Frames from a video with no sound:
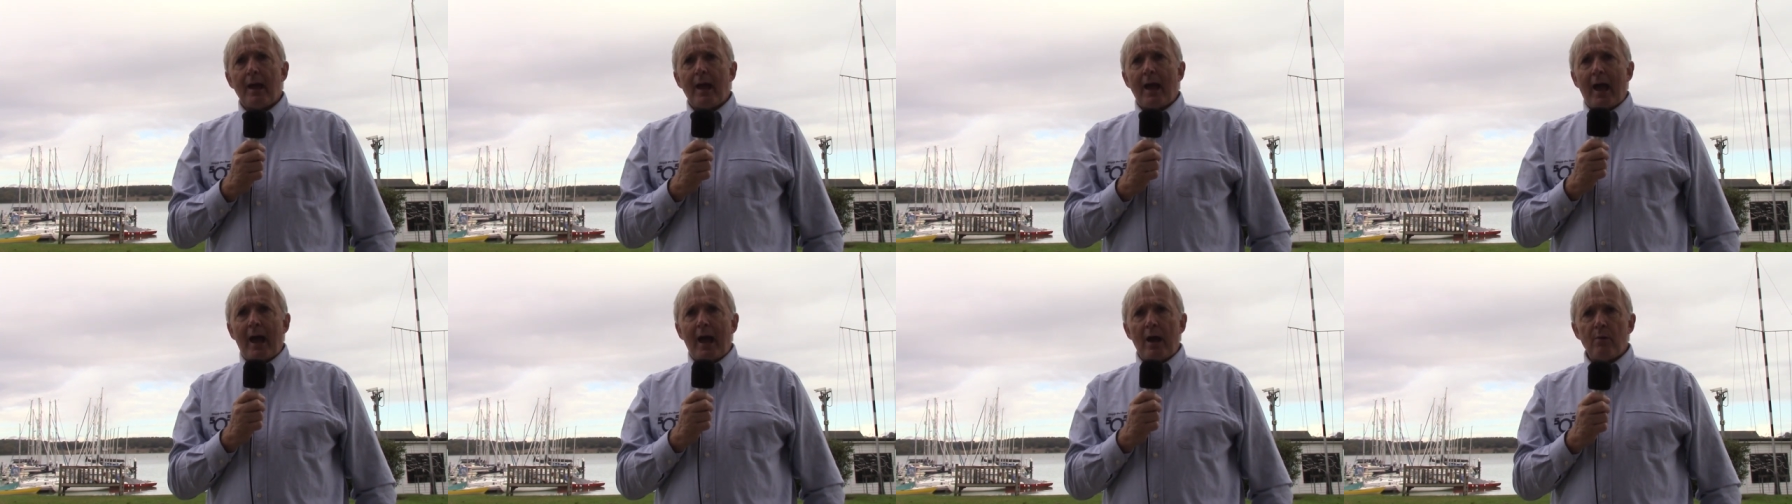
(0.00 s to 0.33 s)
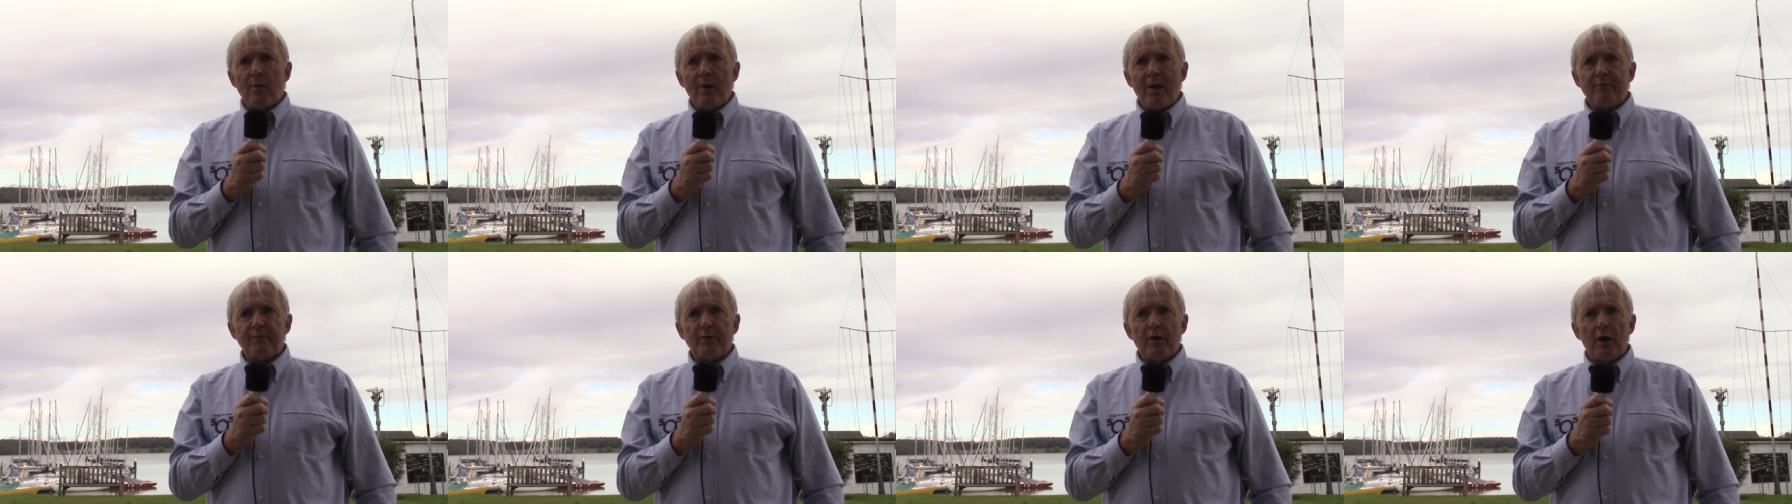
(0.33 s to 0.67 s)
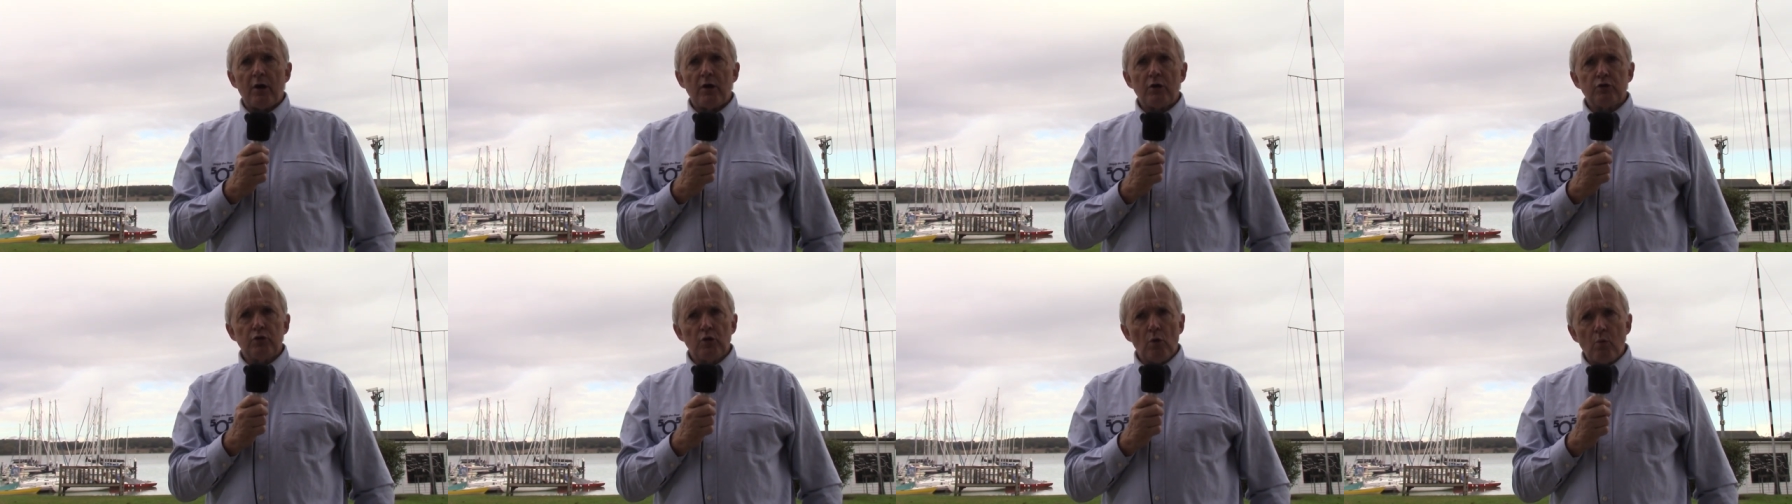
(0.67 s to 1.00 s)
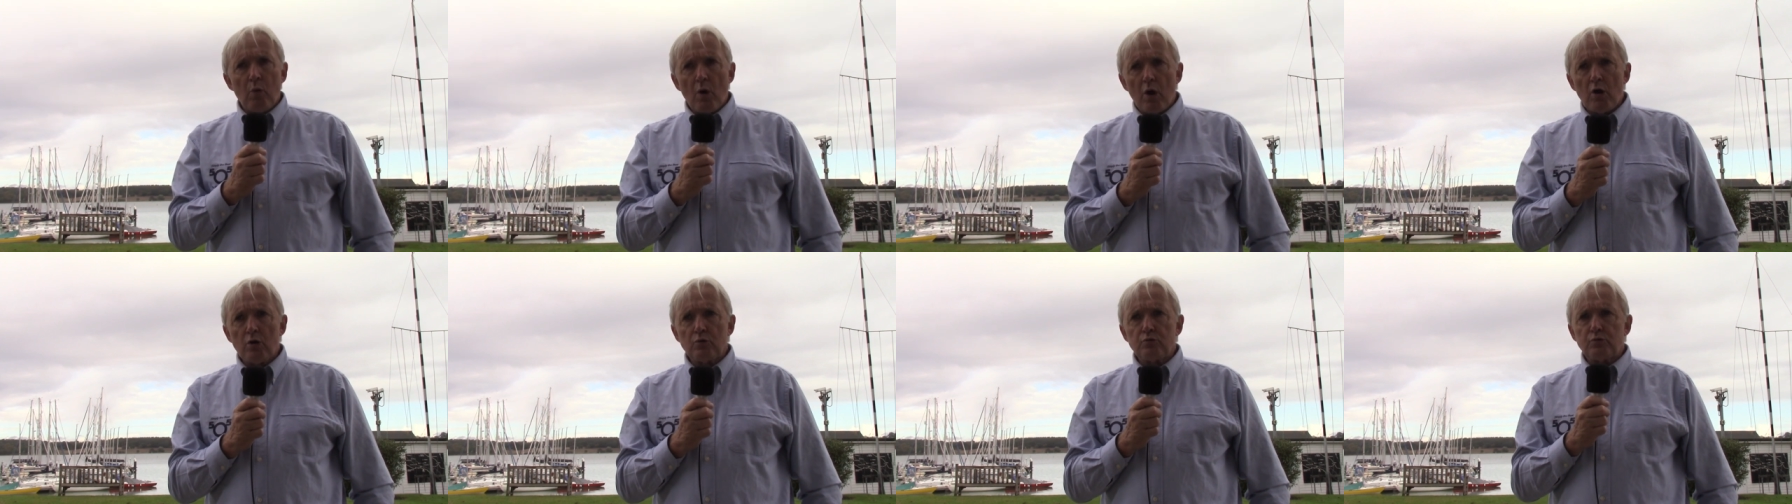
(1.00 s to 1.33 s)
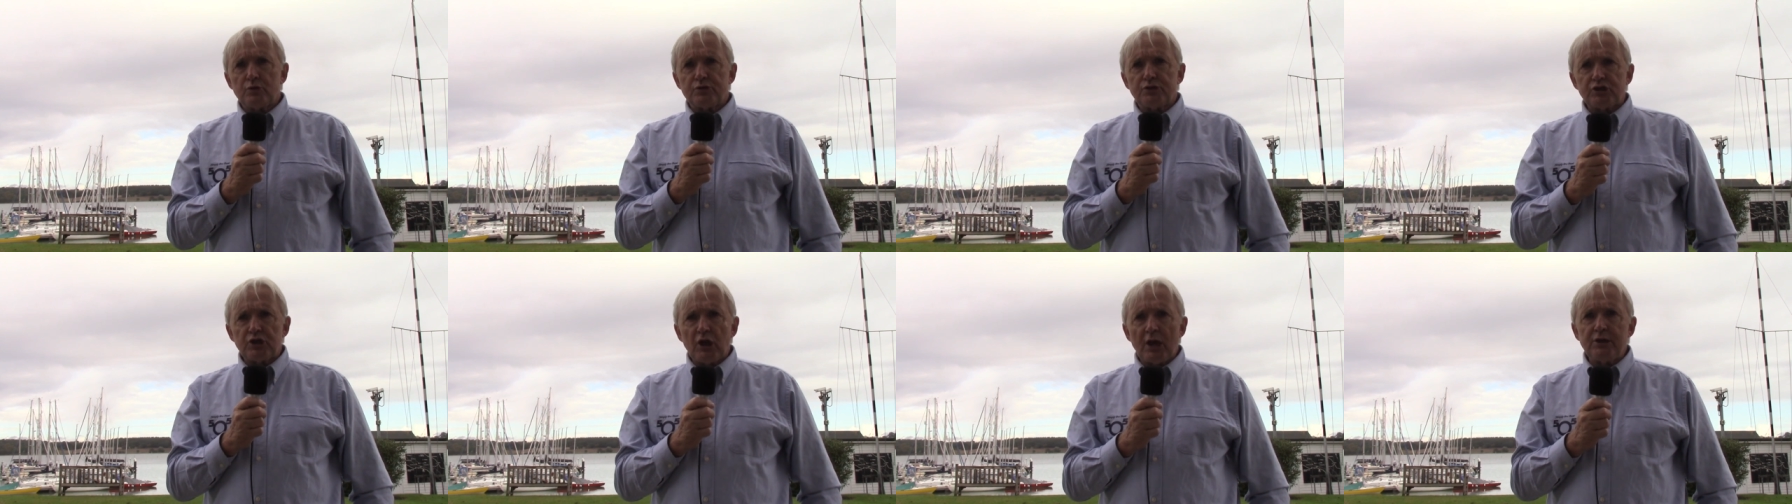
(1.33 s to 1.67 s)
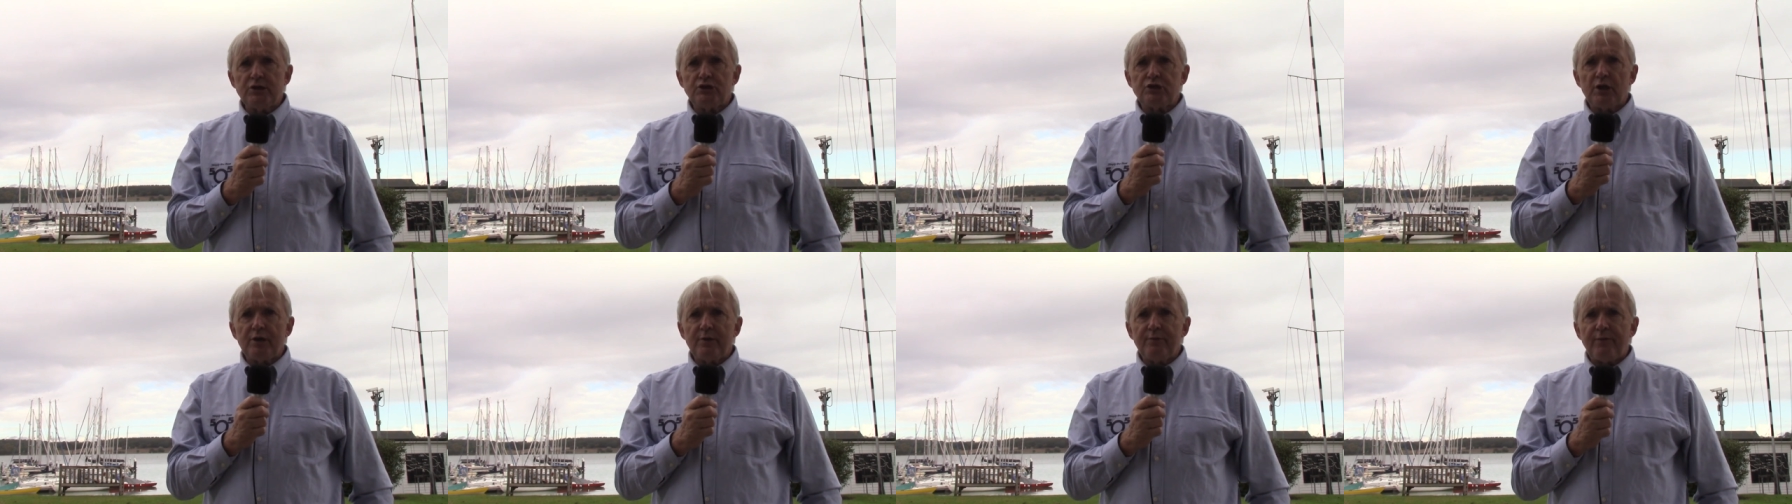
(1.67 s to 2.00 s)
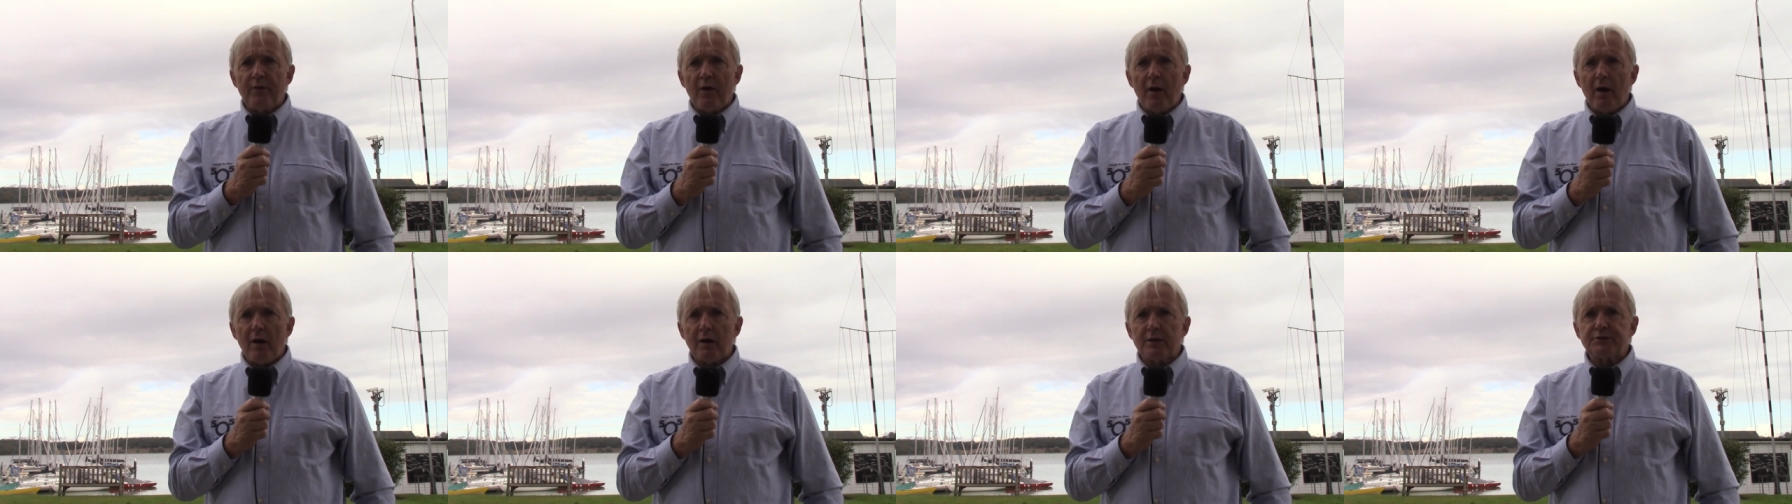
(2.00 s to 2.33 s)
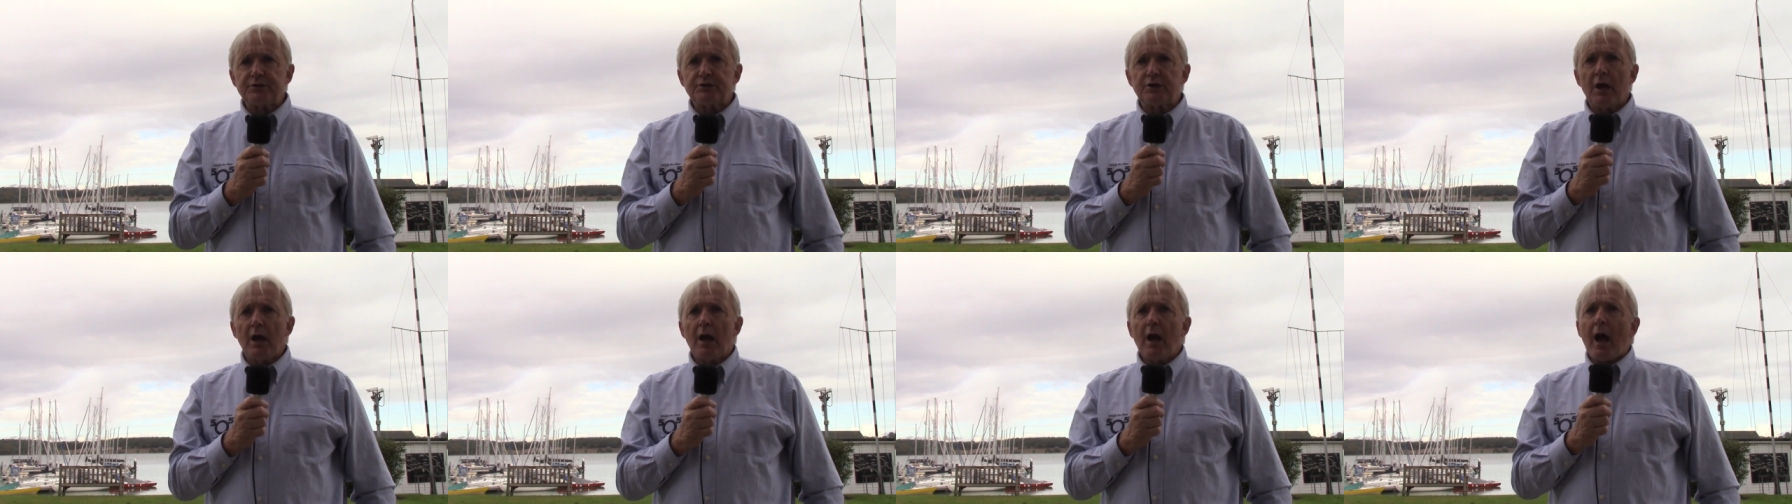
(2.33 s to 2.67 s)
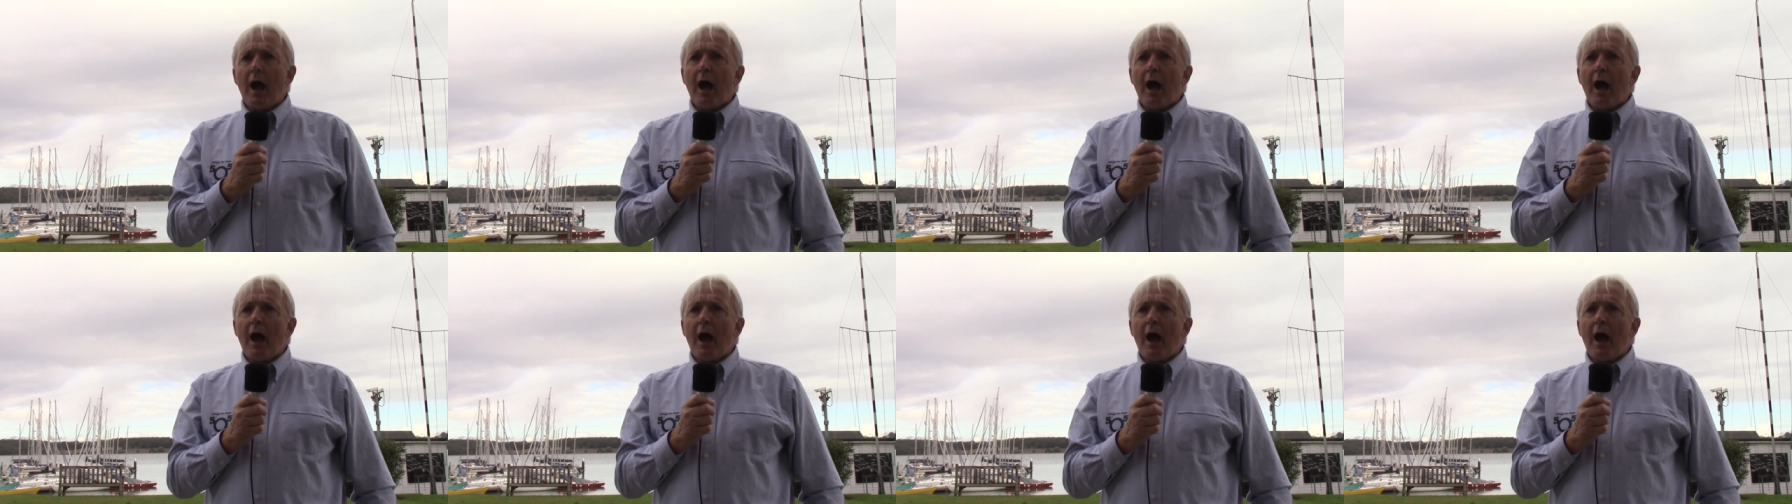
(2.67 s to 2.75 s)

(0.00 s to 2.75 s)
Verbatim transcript: However, the world was changing fast,